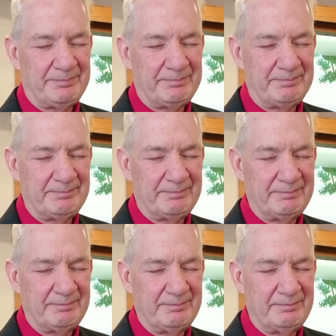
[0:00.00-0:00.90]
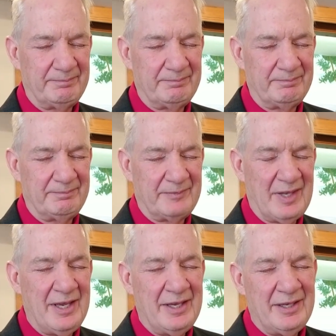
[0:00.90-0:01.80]

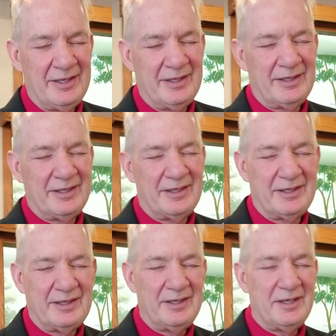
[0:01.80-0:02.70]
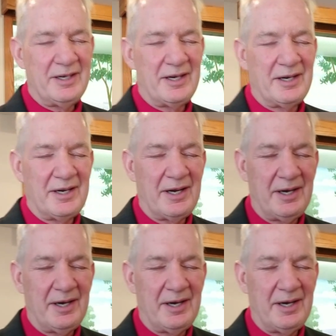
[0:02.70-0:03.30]
(no one is talking)